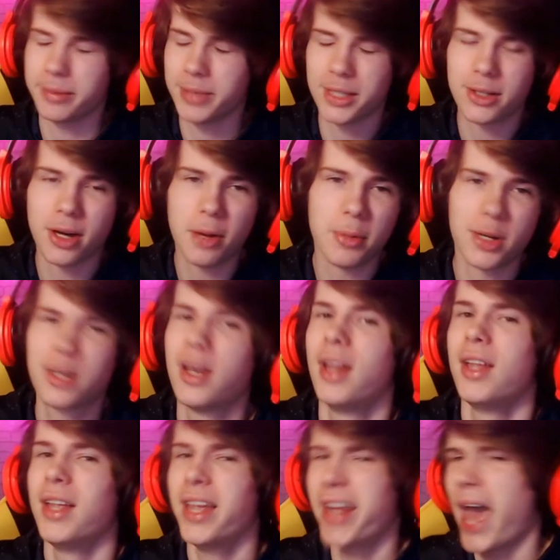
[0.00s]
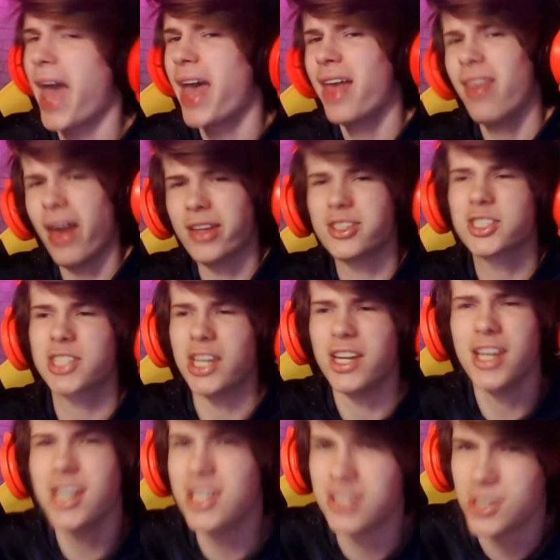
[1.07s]
come, that's an
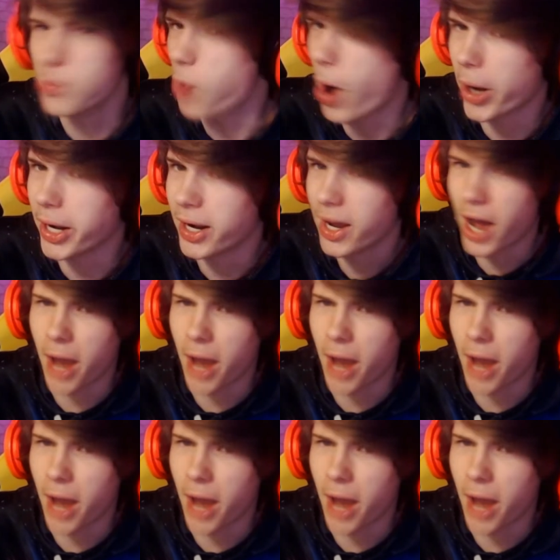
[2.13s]
easy one. I